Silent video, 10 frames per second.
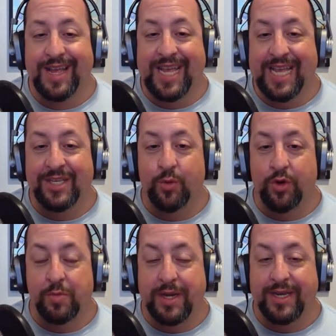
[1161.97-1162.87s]
Is it
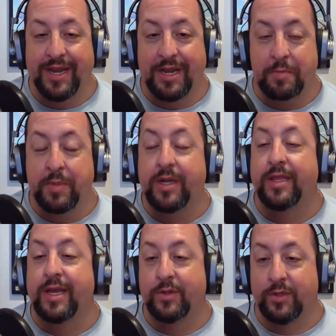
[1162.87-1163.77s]
worth my time?
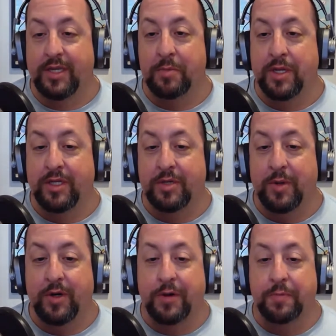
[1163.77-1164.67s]
That's what's gonna be on
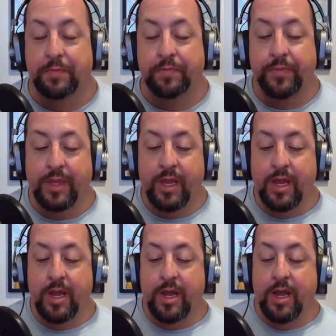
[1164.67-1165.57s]
tomorrow.
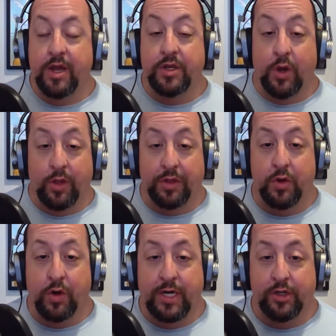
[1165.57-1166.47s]
Don't let the
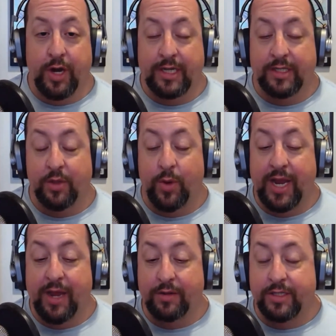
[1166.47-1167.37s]
door hit your ass on the way
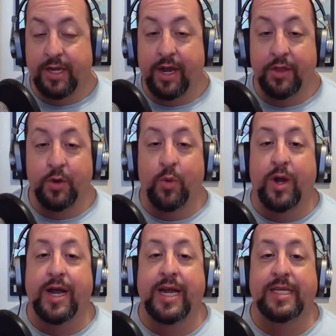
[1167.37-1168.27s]
out.
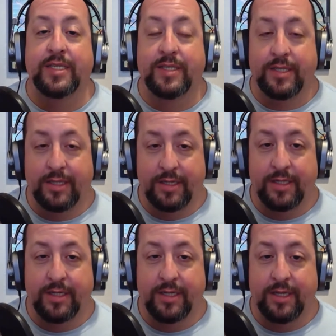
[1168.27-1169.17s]
Otherwise,
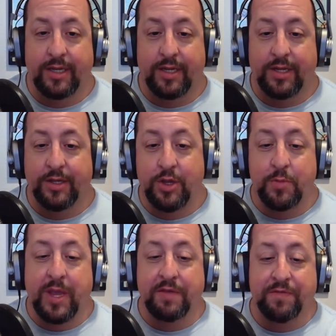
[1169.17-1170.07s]

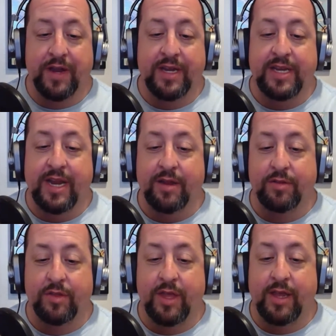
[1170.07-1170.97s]
you may find
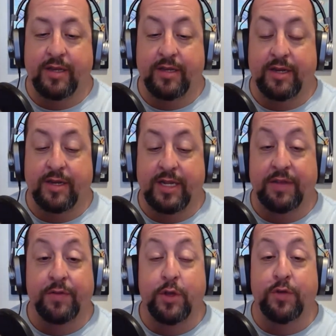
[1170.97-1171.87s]
out that
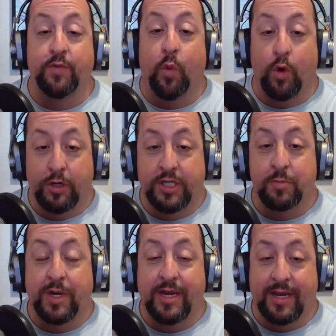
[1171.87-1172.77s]
even though you've warned
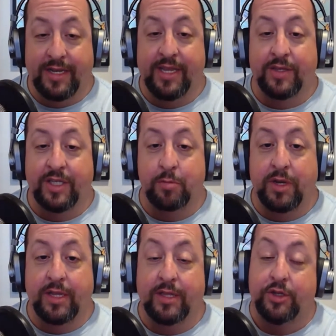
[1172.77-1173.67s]
somebody not to kill
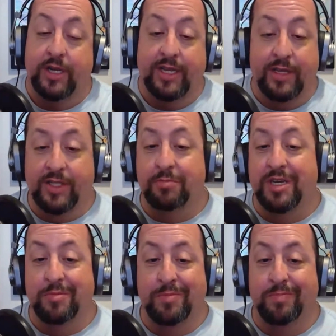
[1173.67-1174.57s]
somebody, that you're gonna kill
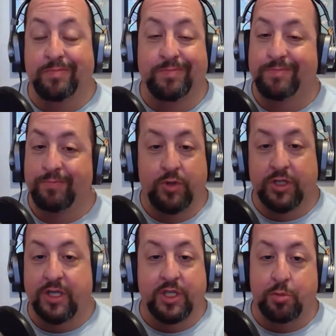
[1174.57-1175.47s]
somebody just
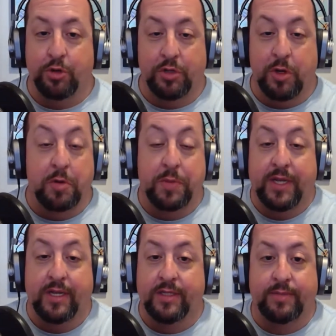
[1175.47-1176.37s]
on the spur of the moment
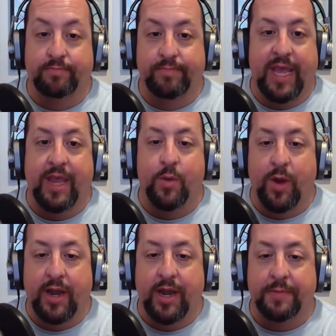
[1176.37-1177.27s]
because, hey,
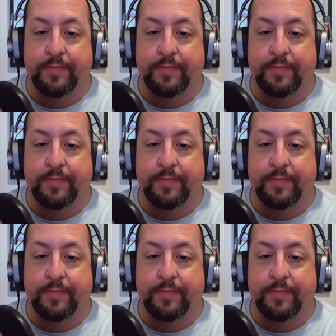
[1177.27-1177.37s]
why not?